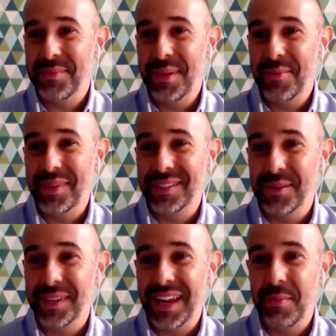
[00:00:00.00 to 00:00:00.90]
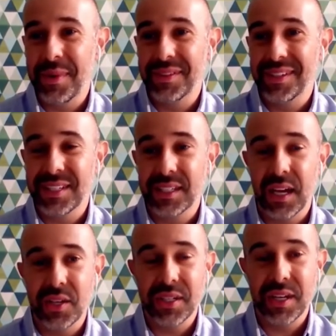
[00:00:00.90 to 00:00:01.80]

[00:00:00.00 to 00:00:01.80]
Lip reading: Maybe we can have a bit of a discussion.